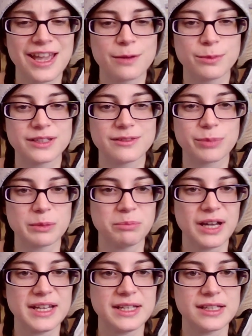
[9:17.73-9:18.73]
Oh yeah, but
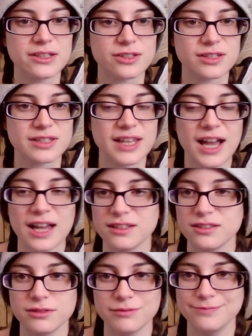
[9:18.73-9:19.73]
biting is not...
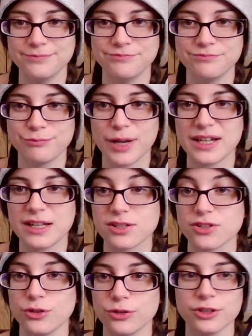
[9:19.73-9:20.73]

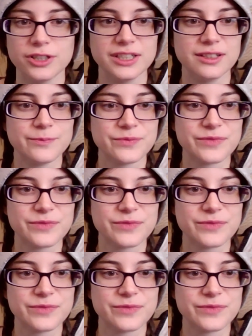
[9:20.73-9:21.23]
Biting's no good.